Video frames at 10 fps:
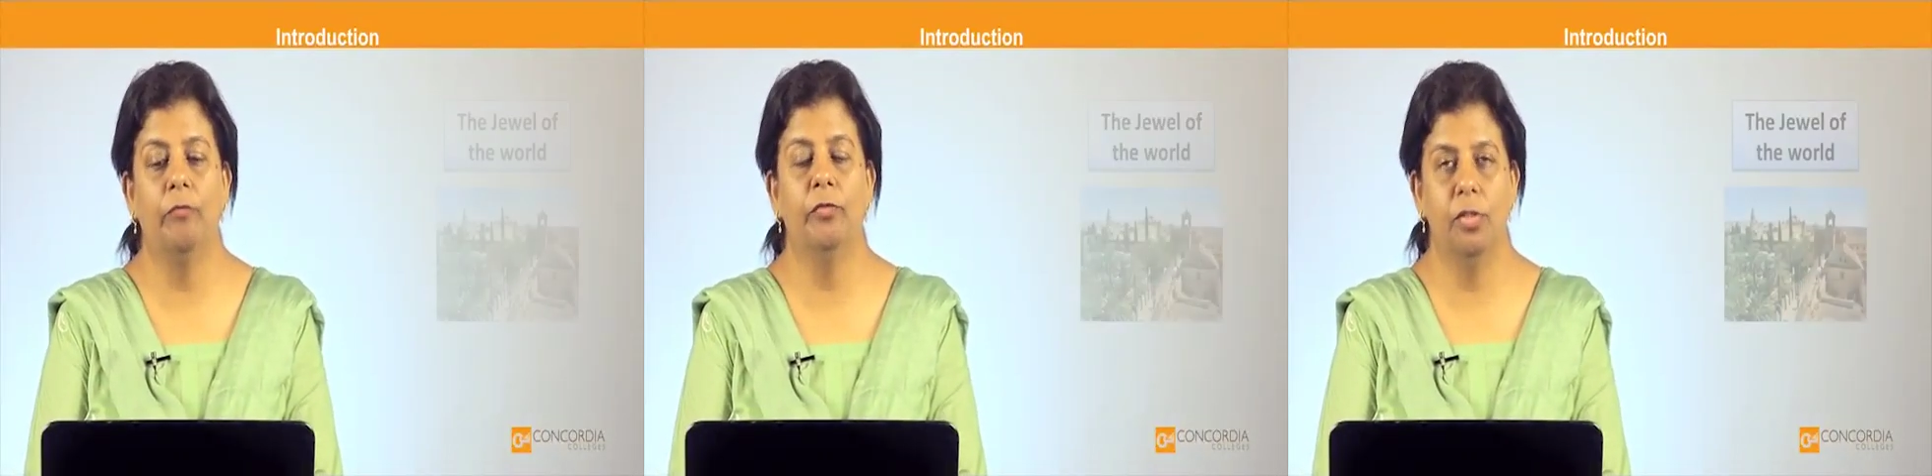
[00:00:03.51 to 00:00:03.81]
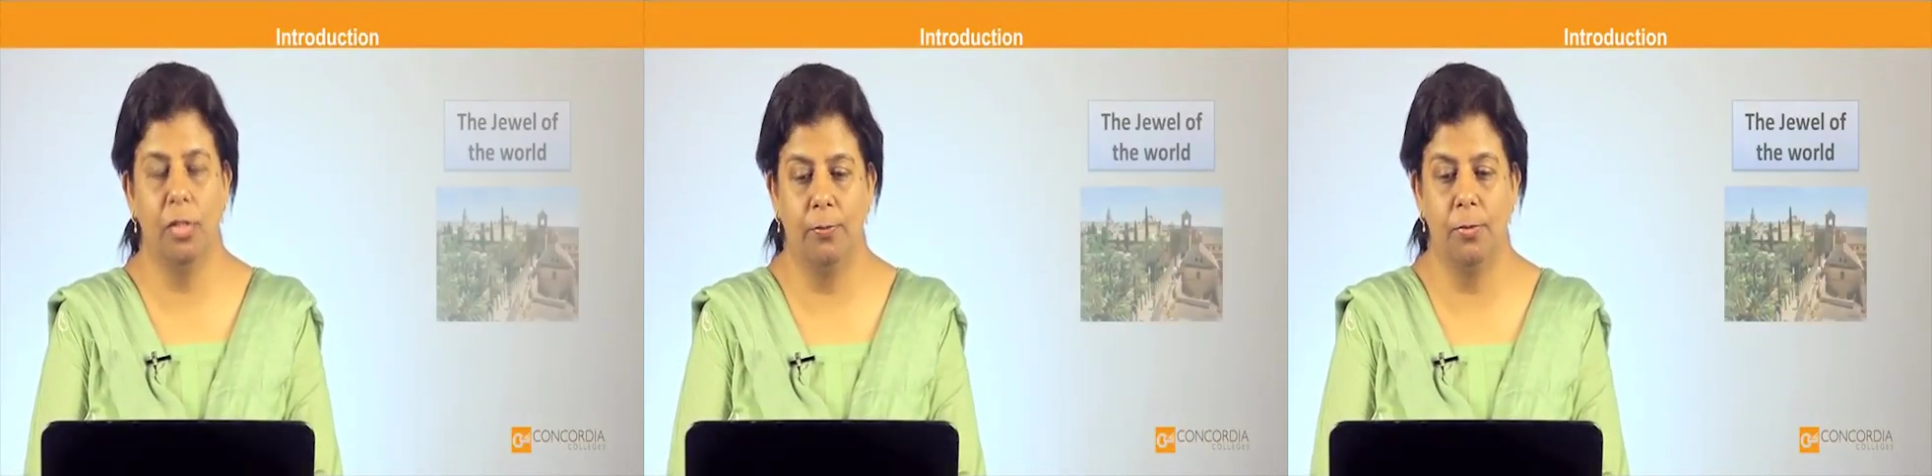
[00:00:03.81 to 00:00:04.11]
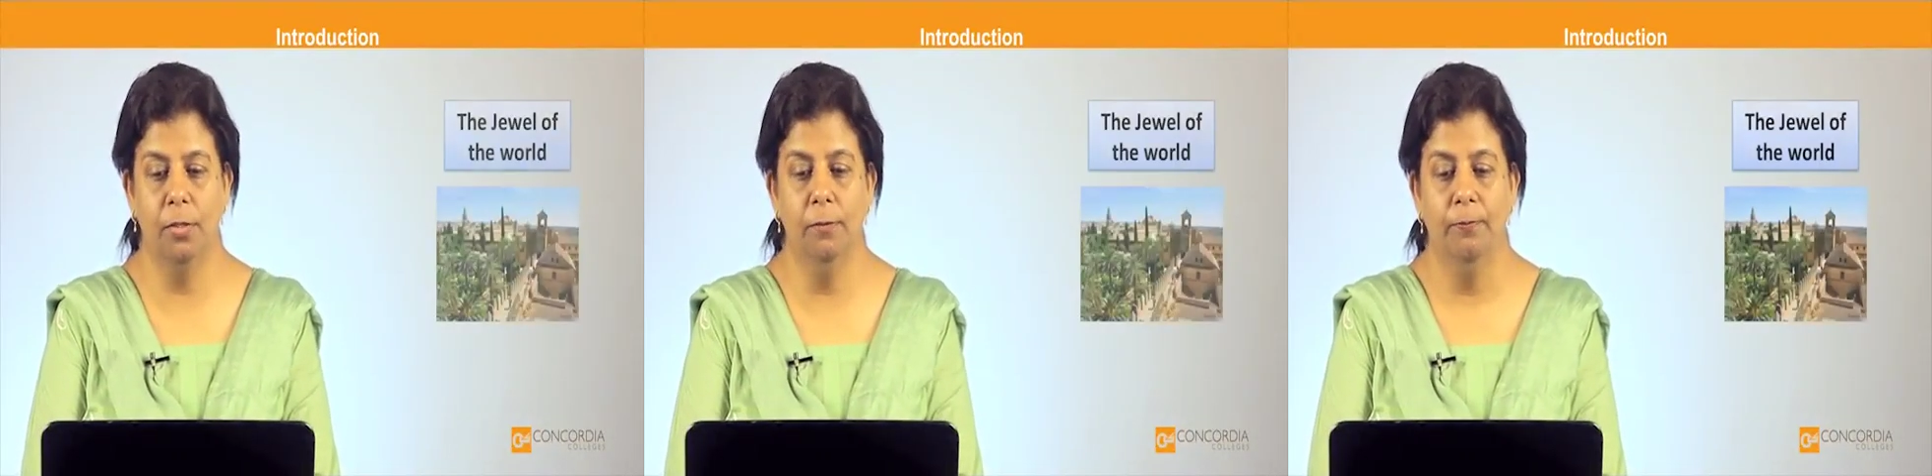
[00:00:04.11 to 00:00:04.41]
the
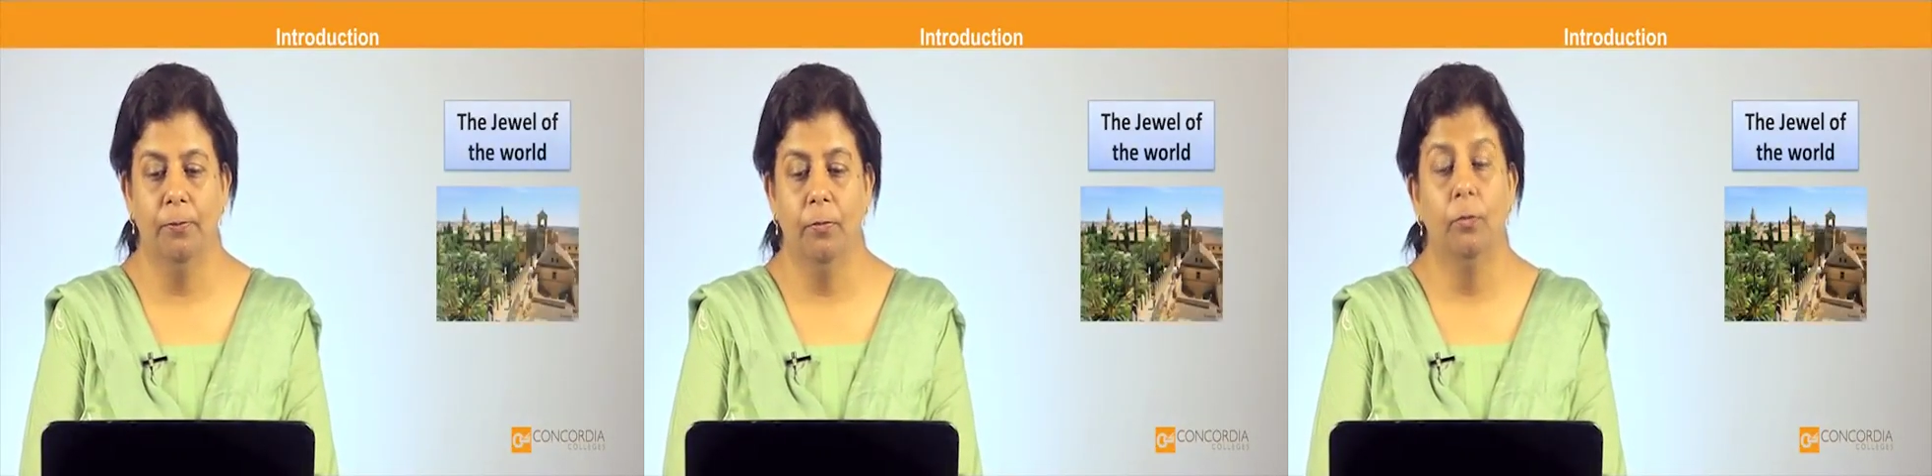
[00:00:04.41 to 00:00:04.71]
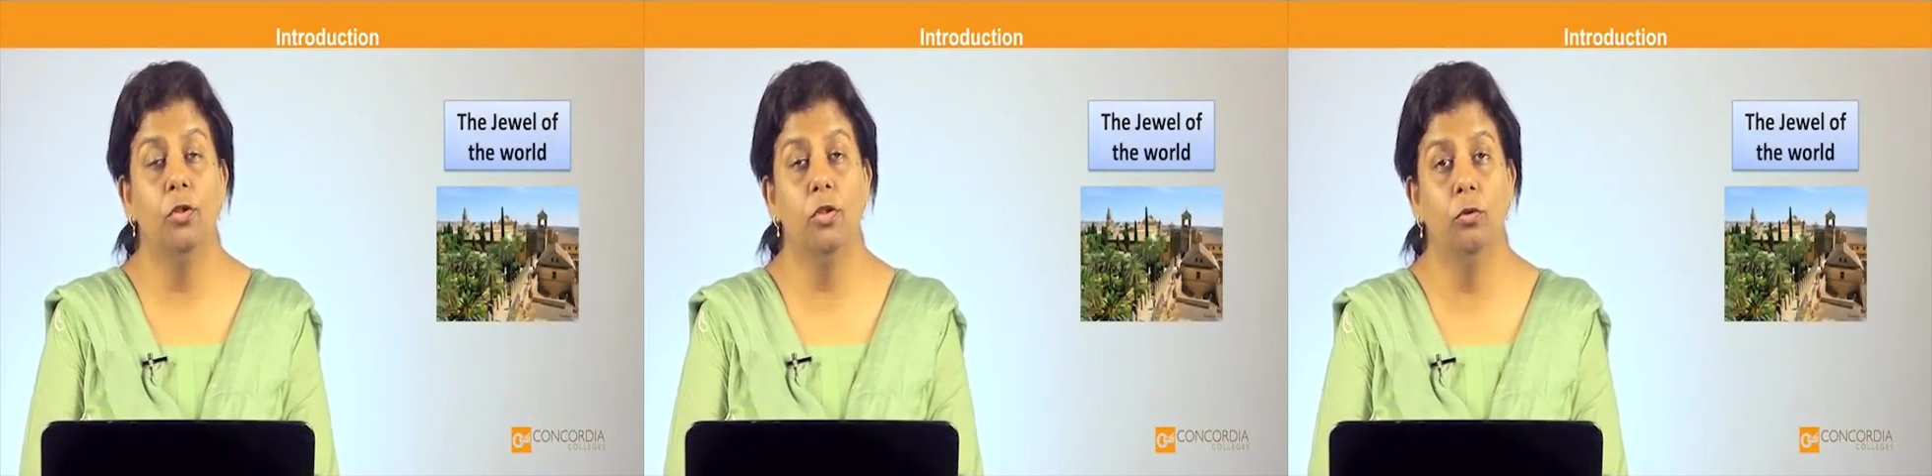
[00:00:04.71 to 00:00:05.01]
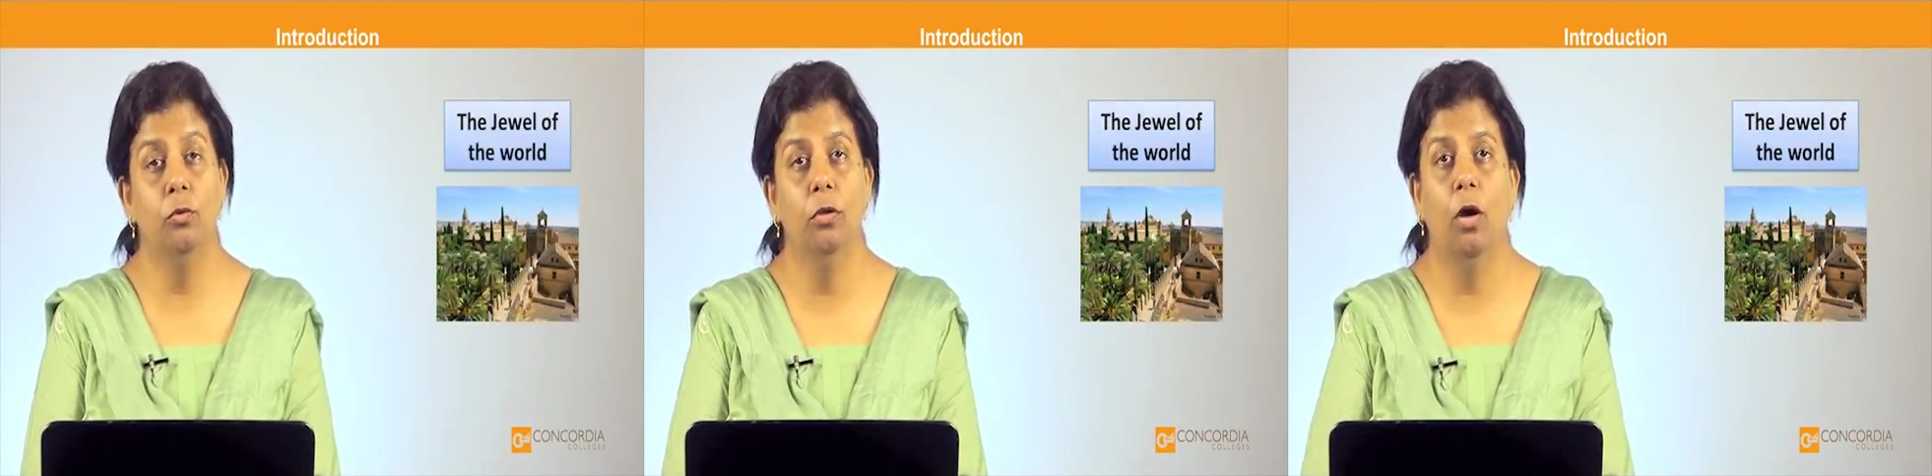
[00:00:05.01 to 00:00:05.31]
chapter, The
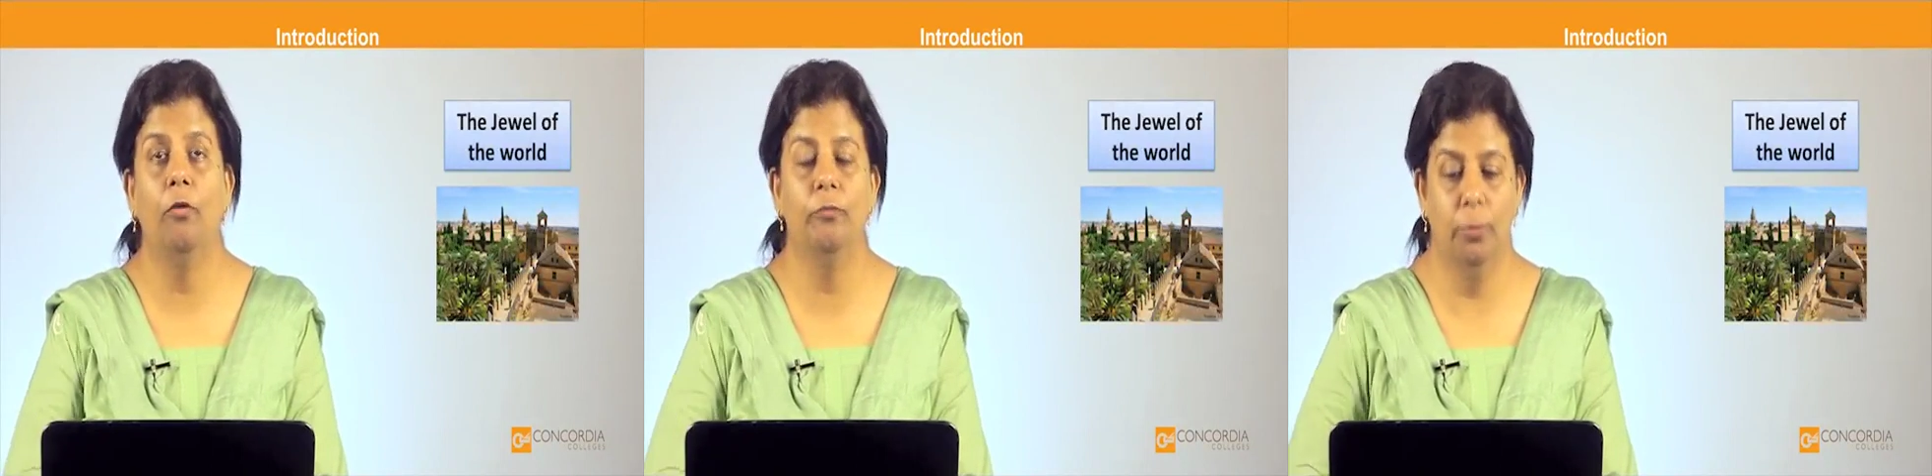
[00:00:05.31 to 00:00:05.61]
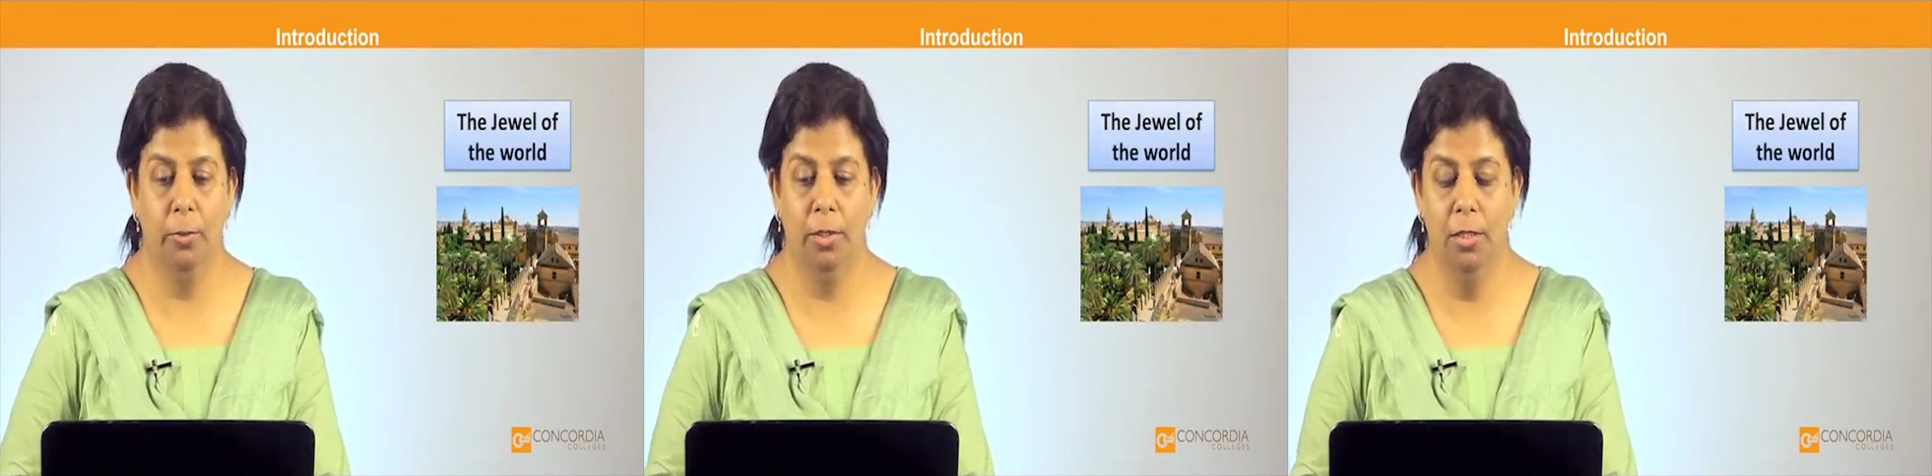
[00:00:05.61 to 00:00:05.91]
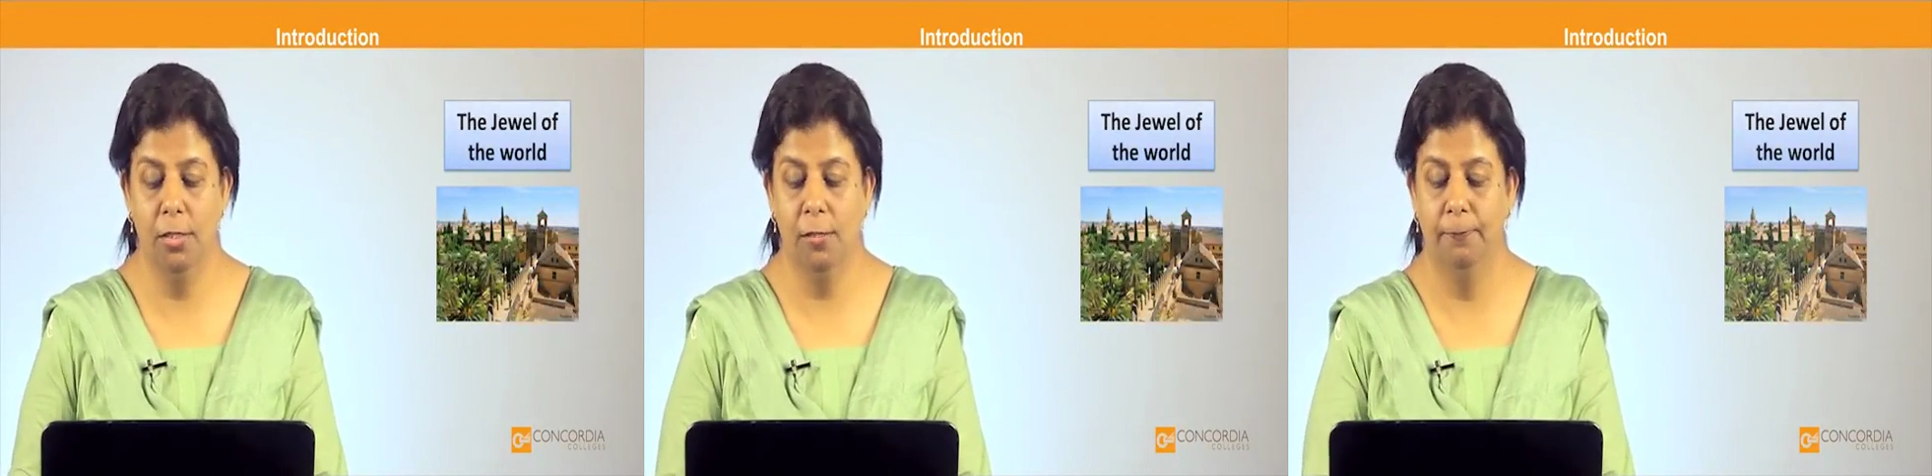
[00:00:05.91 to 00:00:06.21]
Jewel of the World.